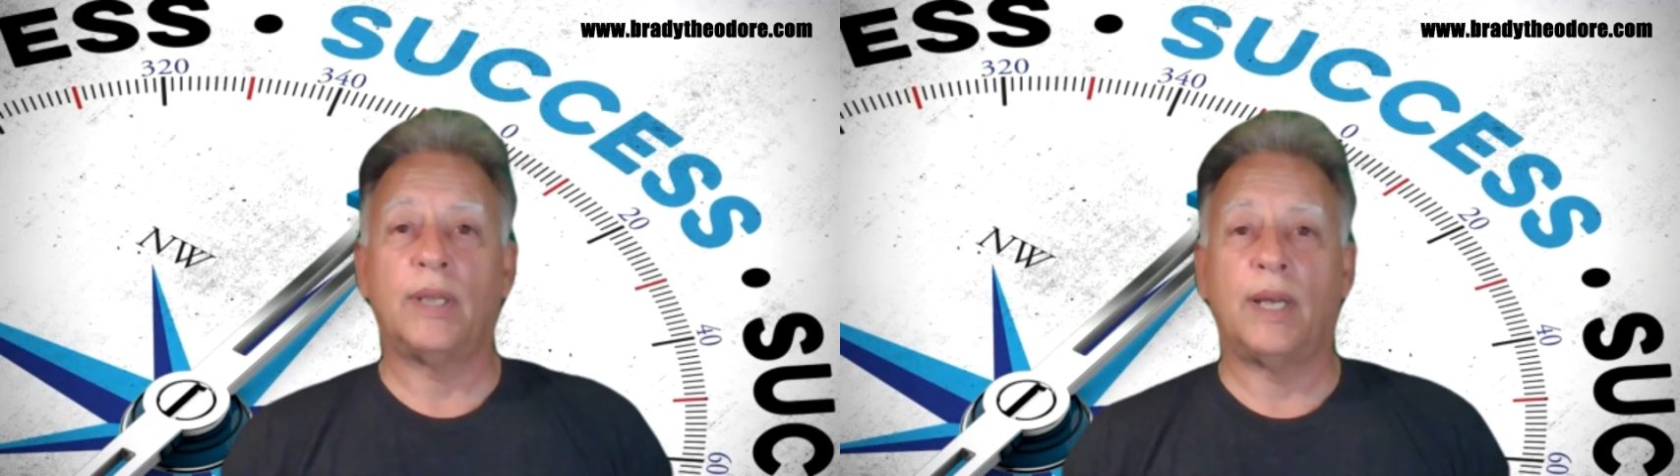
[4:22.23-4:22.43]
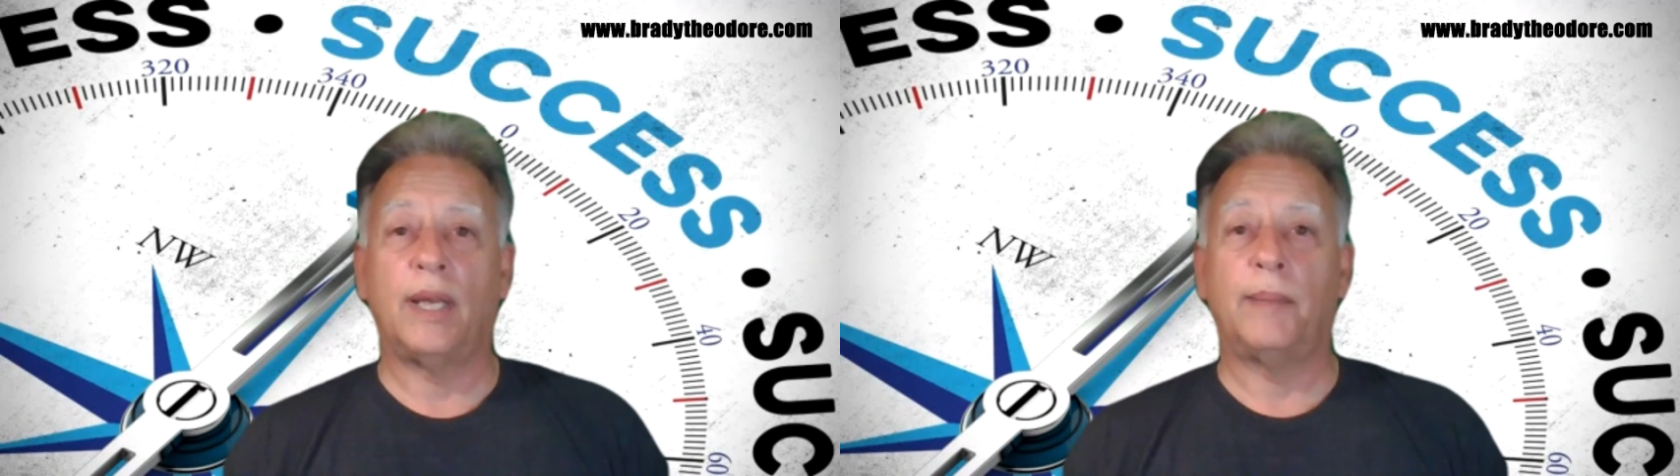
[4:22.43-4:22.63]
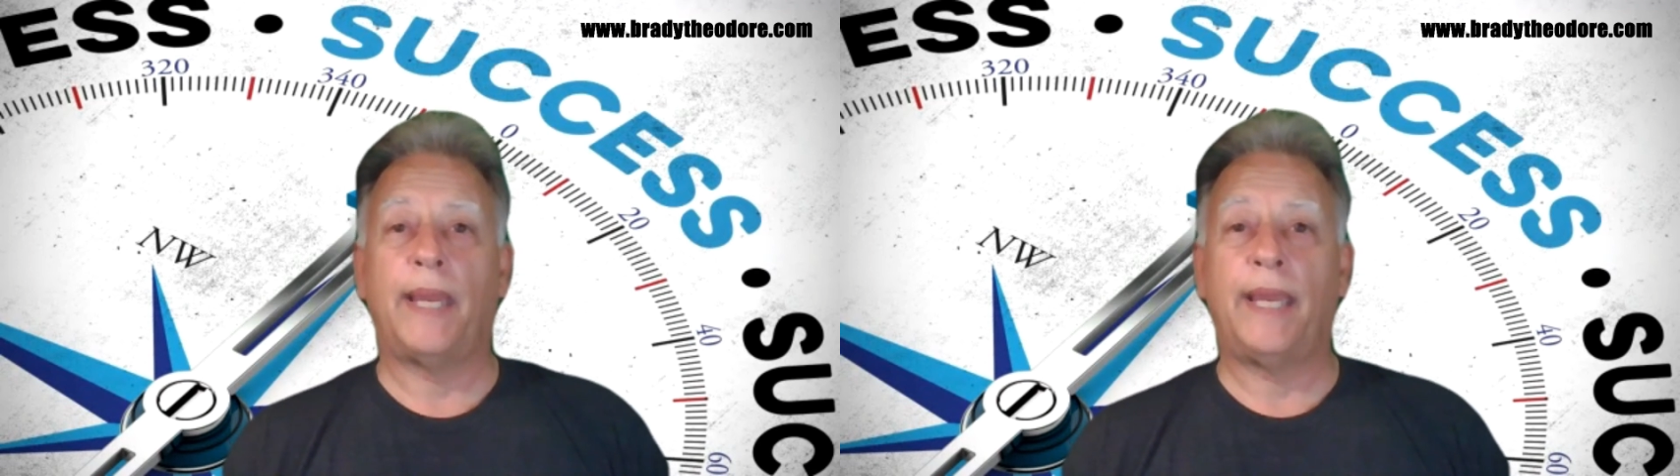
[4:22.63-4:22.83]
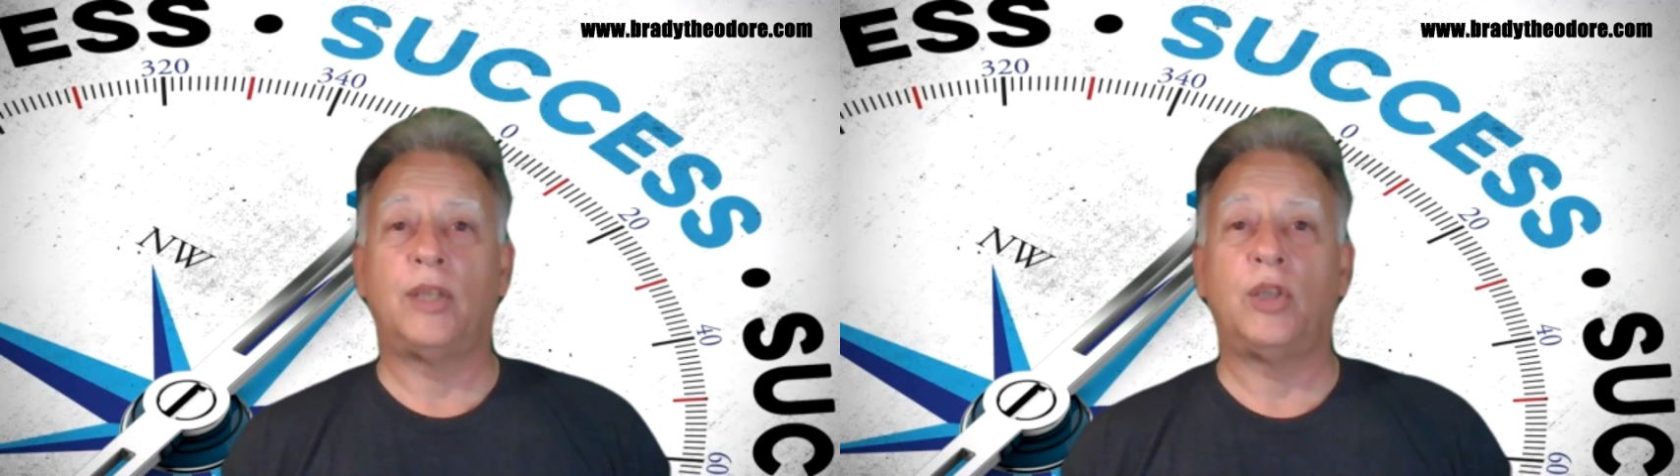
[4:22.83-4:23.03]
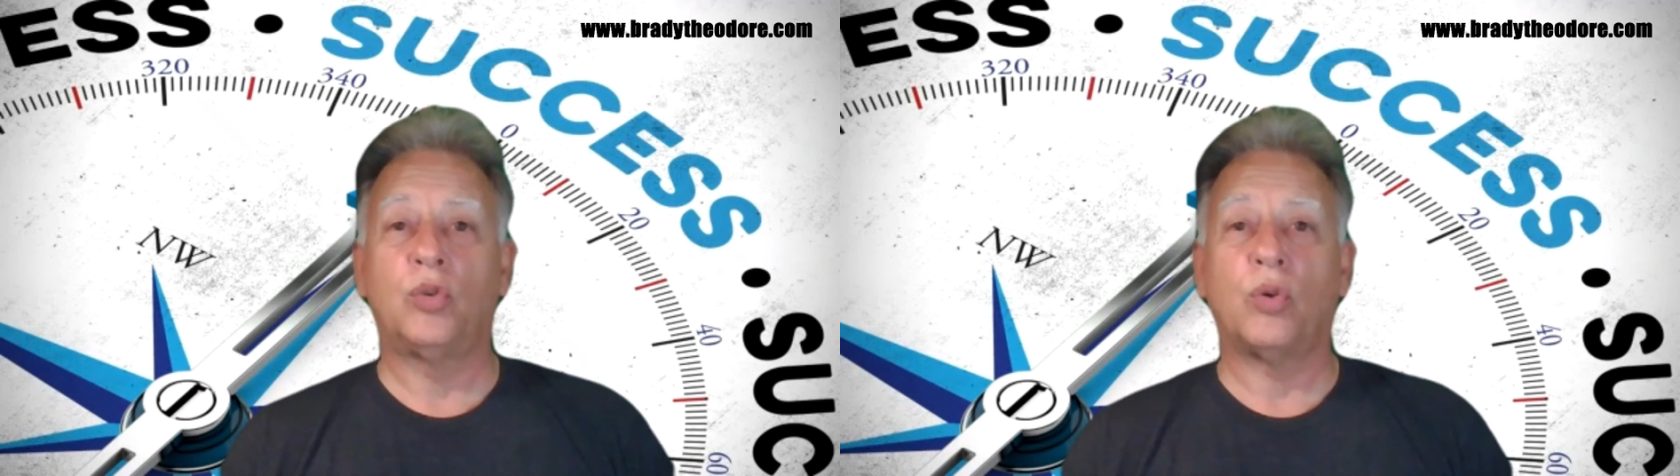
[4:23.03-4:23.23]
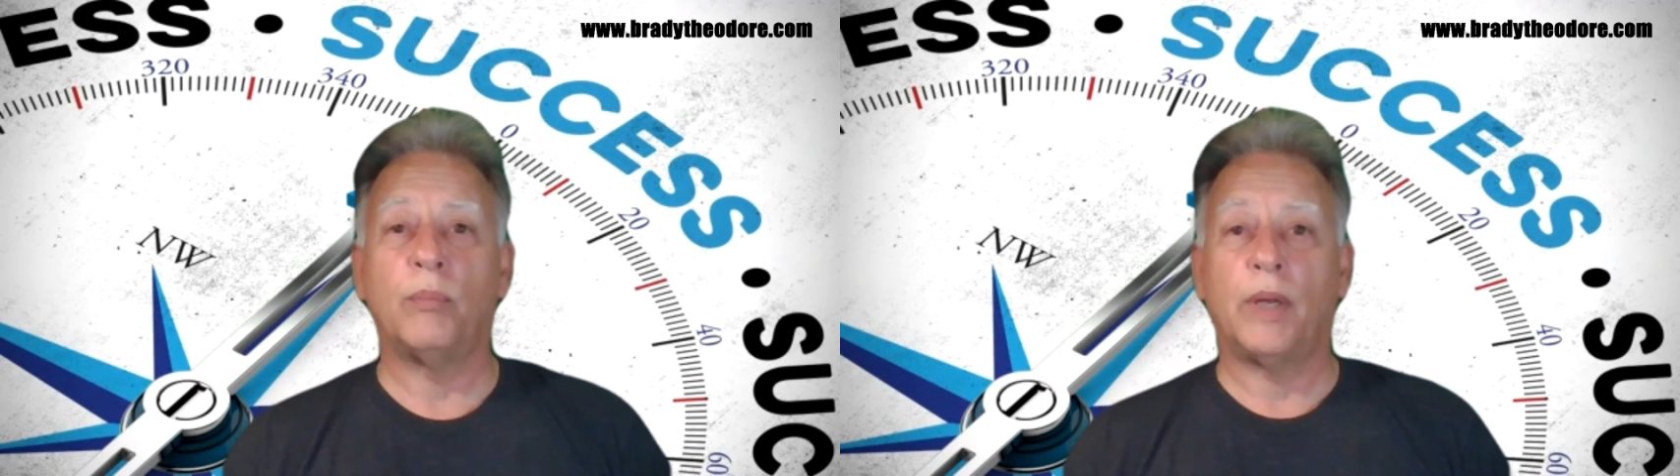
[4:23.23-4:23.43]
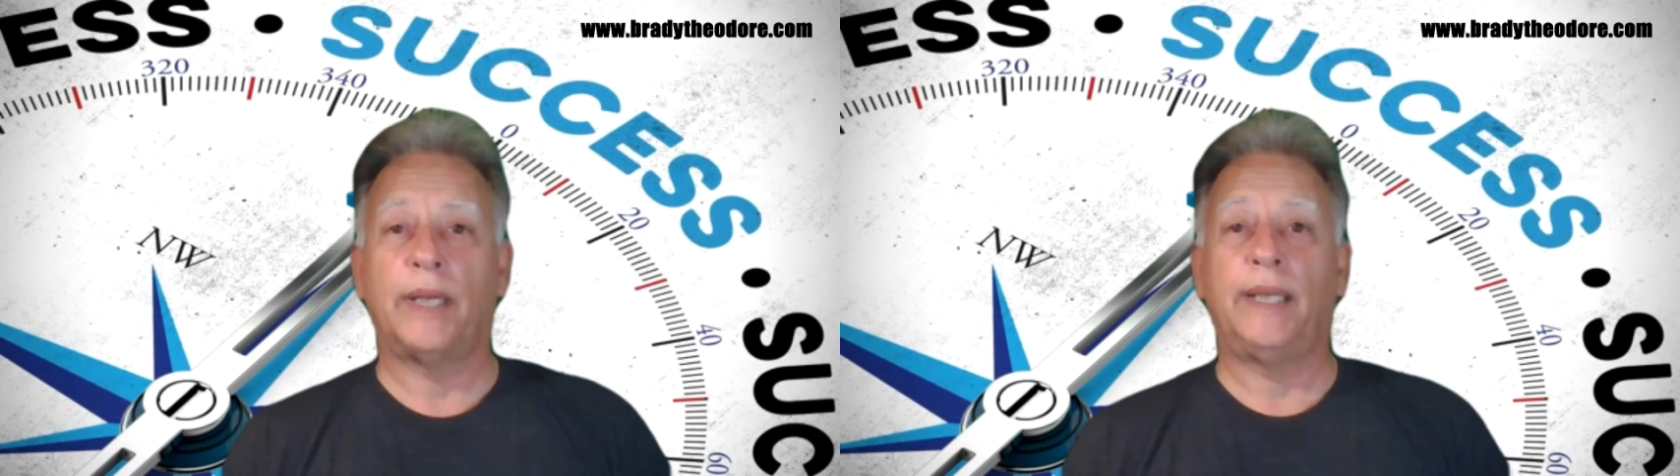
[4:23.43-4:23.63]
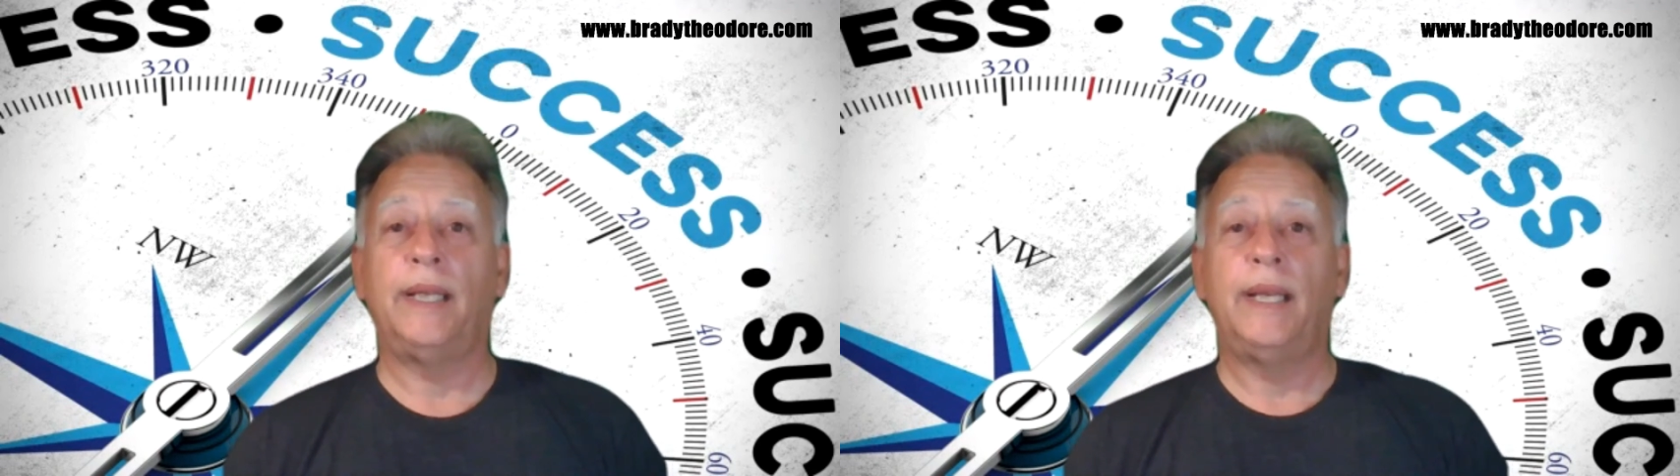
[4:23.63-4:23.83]
time and your
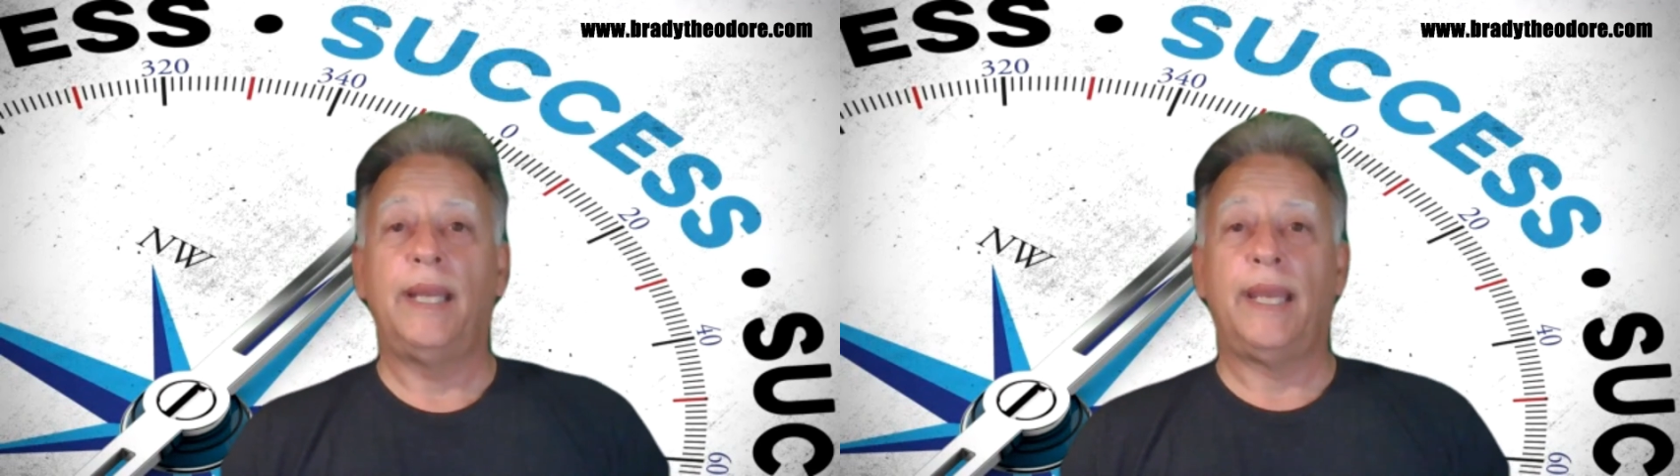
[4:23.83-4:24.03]
money